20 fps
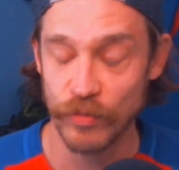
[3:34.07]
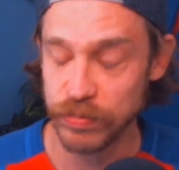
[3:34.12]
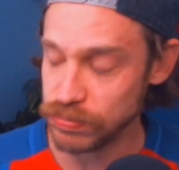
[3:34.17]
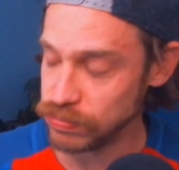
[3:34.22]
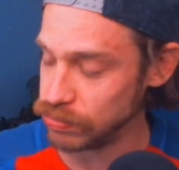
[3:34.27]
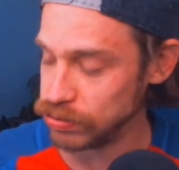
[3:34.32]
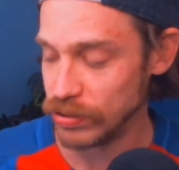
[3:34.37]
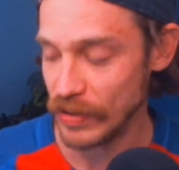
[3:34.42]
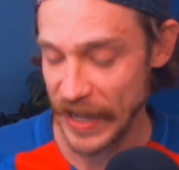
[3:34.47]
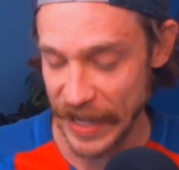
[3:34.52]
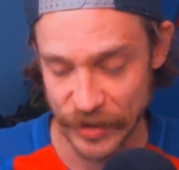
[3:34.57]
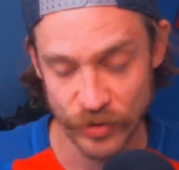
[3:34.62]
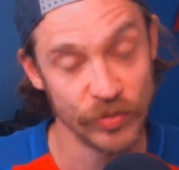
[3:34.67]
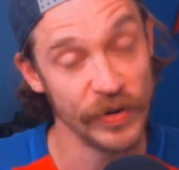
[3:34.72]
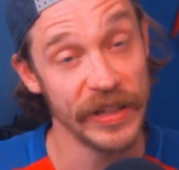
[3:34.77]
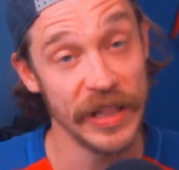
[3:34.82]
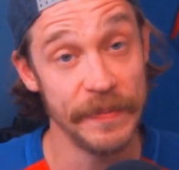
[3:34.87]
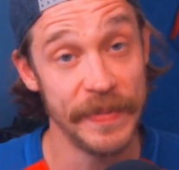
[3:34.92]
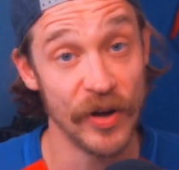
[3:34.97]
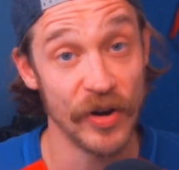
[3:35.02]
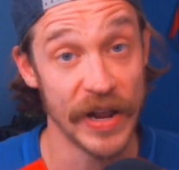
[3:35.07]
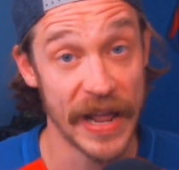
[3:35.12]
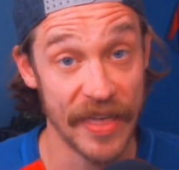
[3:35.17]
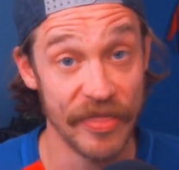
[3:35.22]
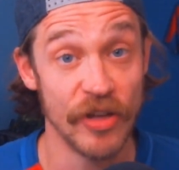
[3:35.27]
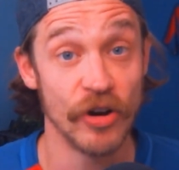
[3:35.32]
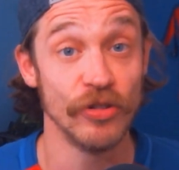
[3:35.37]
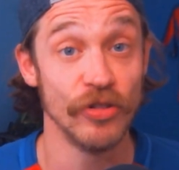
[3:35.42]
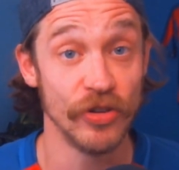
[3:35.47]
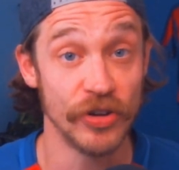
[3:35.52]
Ooh, it's really building,
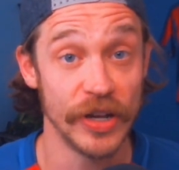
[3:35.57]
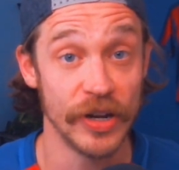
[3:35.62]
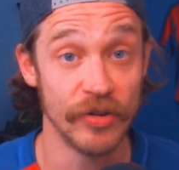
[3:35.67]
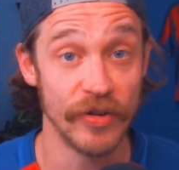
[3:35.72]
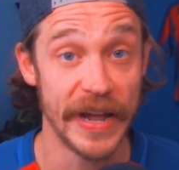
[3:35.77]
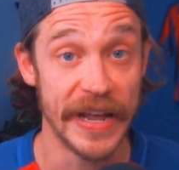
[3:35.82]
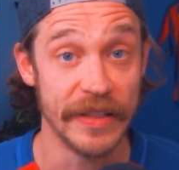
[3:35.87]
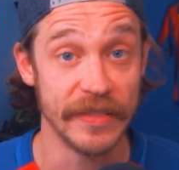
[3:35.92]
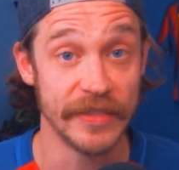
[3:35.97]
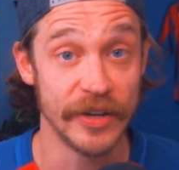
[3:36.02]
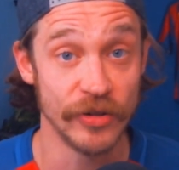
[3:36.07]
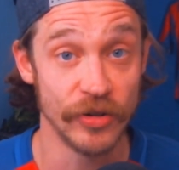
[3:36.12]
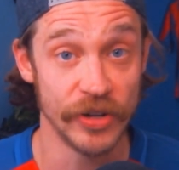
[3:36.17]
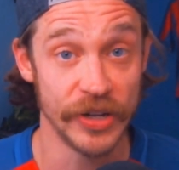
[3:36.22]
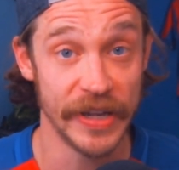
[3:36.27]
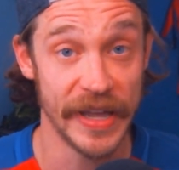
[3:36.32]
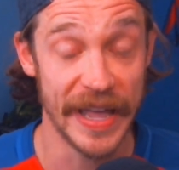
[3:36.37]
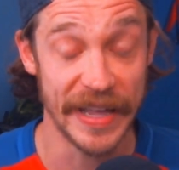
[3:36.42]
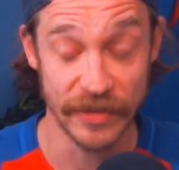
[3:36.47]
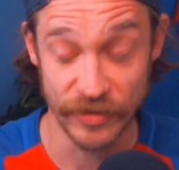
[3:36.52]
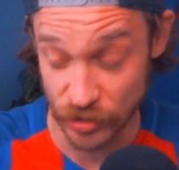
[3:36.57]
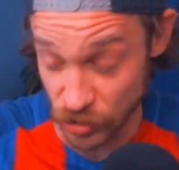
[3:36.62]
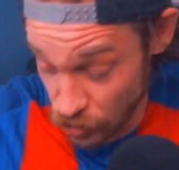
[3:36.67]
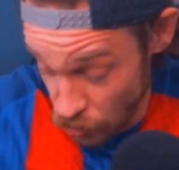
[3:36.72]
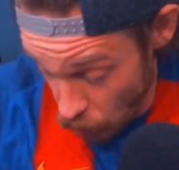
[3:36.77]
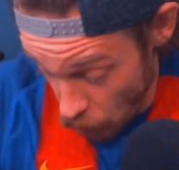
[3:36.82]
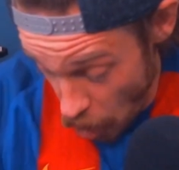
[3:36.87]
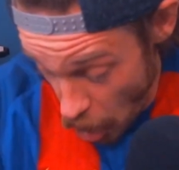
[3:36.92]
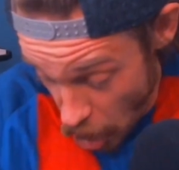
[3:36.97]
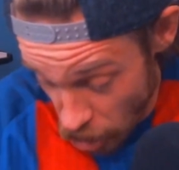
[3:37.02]
and they're looking great. They're looking great.
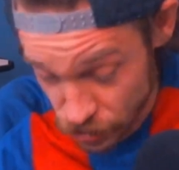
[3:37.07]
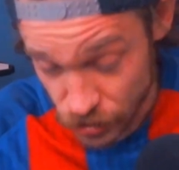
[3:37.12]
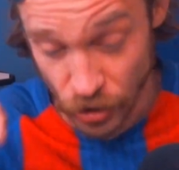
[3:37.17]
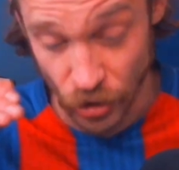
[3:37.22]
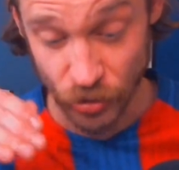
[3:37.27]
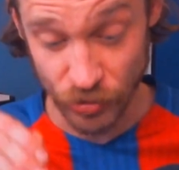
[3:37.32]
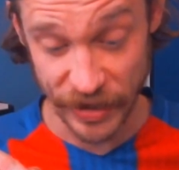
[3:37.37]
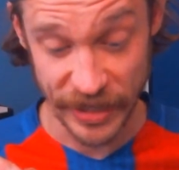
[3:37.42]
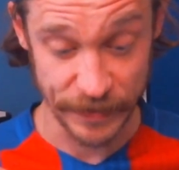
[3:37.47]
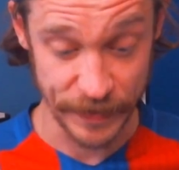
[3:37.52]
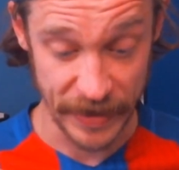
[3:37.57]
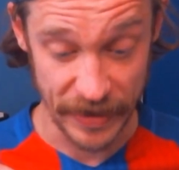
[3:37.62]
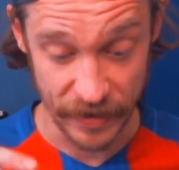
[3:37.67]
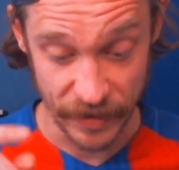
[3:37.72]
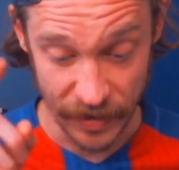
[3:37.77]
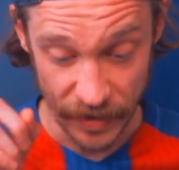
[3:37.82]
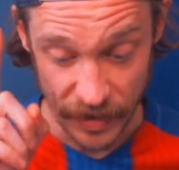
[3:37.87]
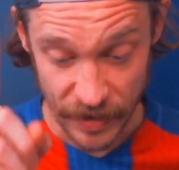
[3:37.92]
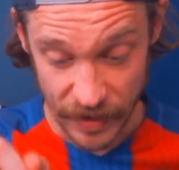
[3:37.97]
So also Griezmann